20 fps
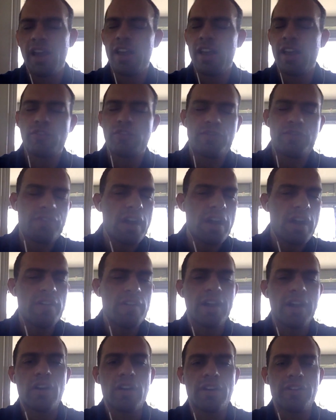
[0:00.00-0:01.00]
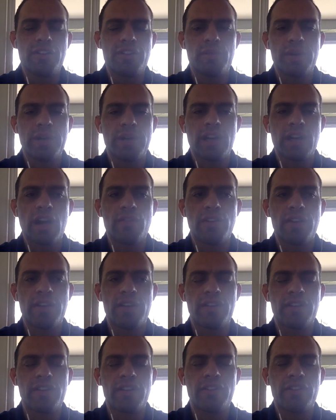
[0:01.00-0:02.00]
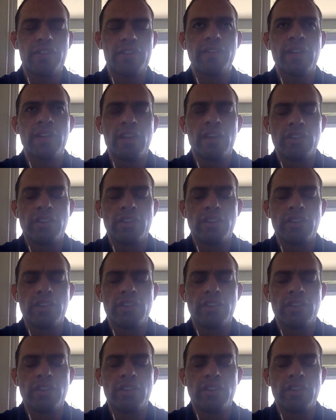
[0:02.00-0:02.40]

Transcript: it's very hard to recover this stuff.